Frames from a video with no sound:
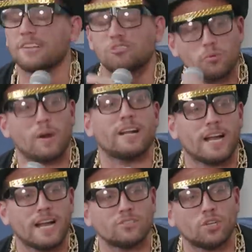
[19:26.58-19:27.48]
I swear to
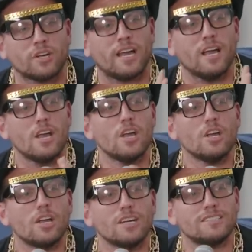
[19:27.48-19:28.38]
God, took- Dash
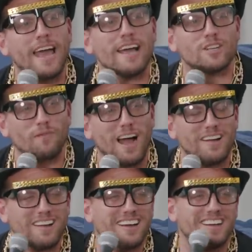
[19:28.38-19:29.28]
five. Dash five.
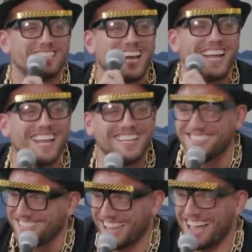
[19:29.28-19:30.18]
so funny.
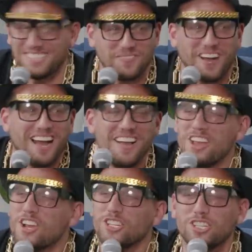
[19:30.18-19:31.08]
Dash, Dash
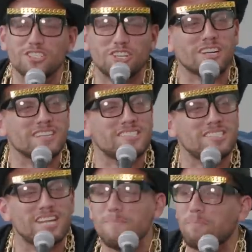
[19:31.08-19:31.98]
five. She took a
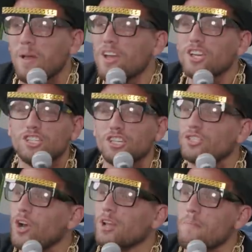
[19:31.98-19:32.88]
sip. She
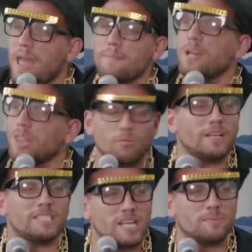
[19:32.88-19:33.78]
took maybe
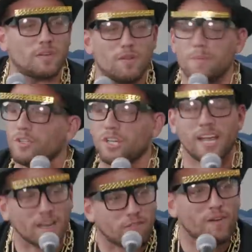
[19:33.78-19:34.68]
three sips of a
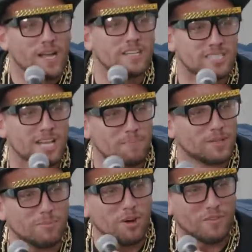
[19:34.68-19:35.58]
milkshake and fell asleep
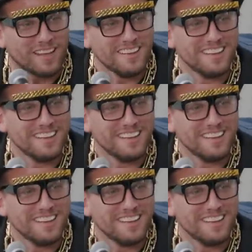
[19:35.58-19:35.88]
in the movie.